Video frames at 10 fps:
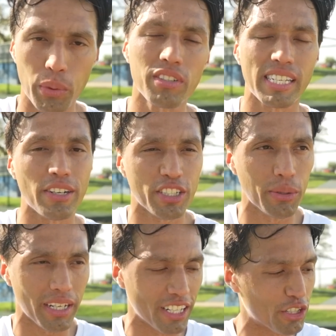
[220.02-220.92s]
real secret
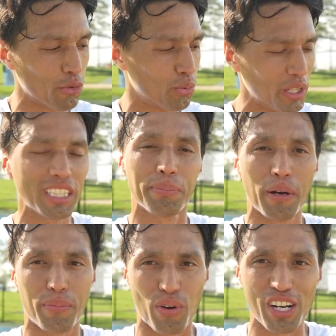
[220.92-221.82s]
to it is to really
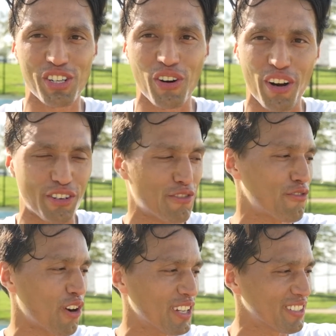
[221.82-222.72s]
put pressure on your
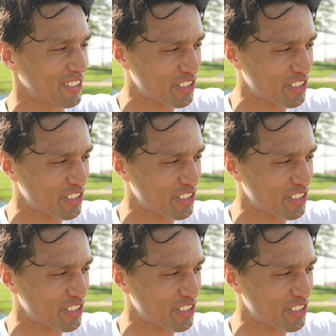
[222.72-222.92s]
front